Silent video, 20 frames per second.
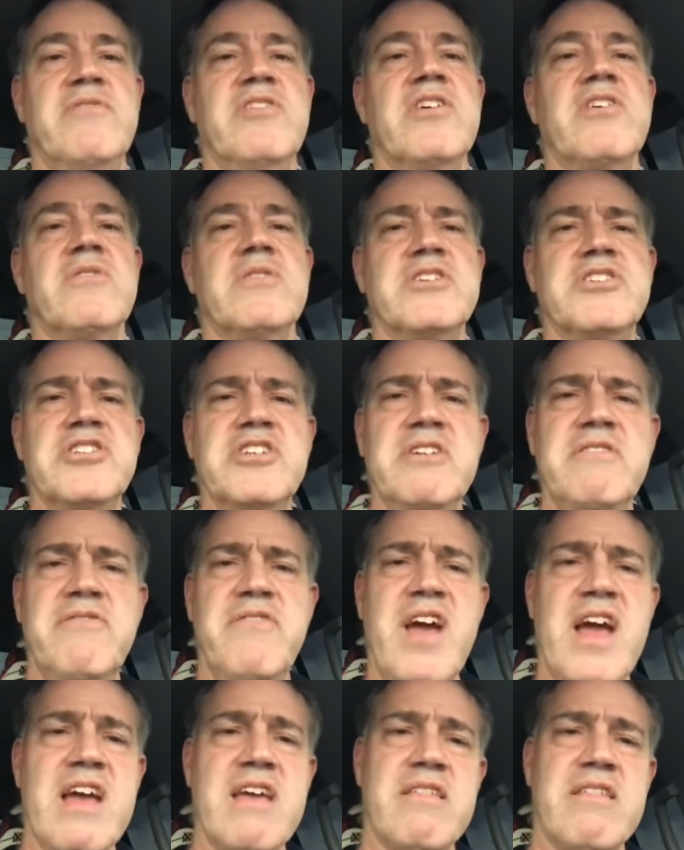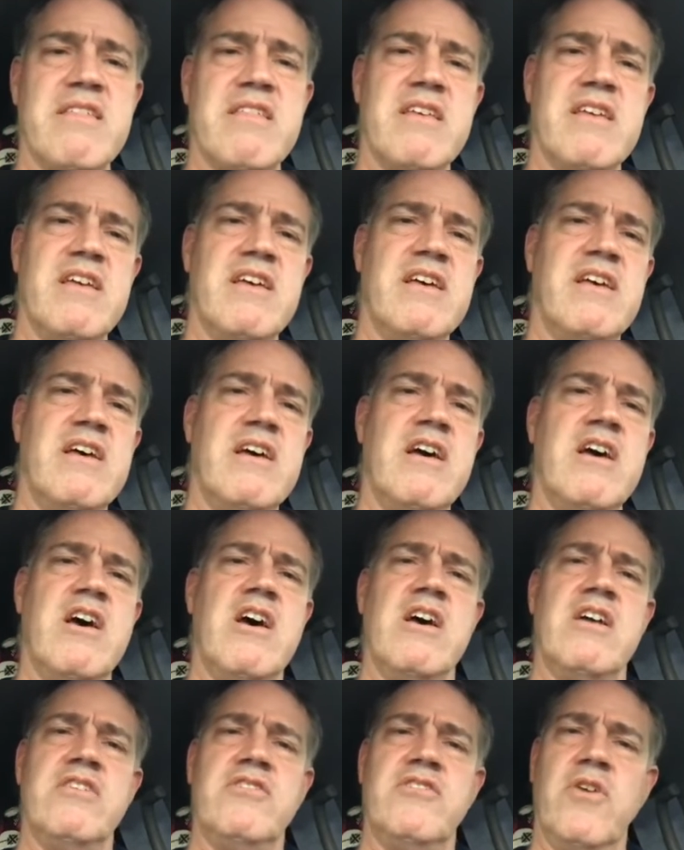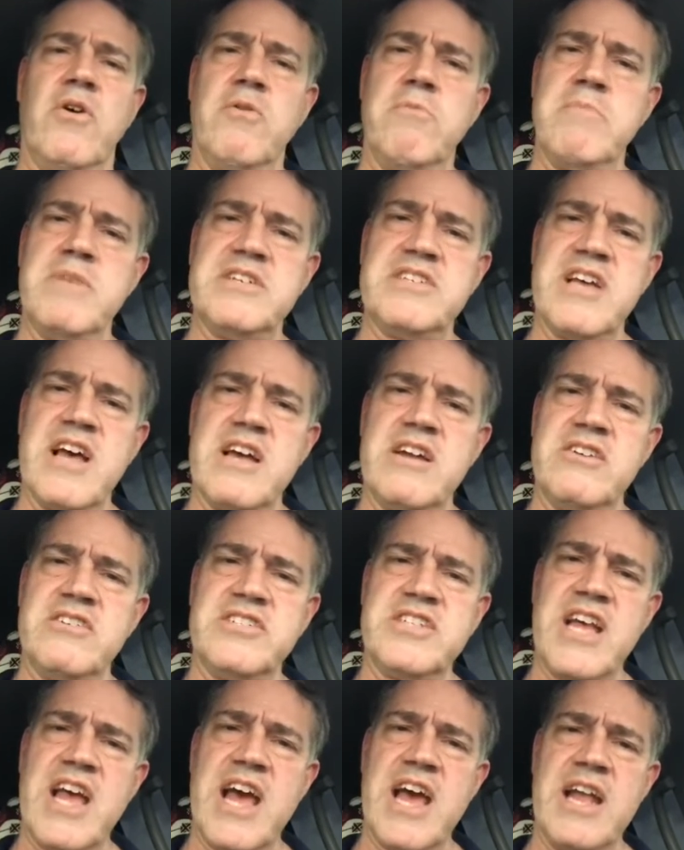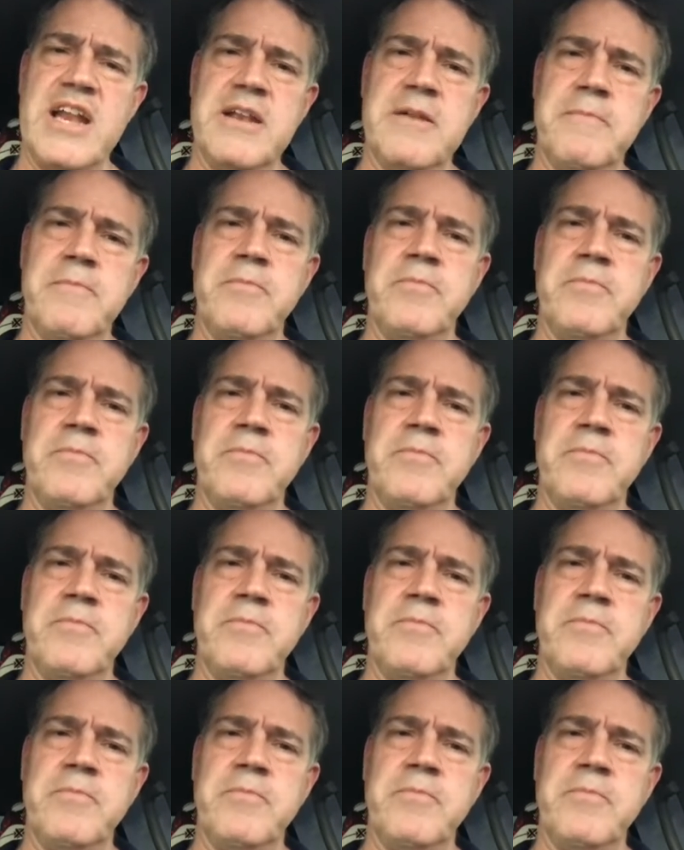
the Christian faith. Don't misunderstand.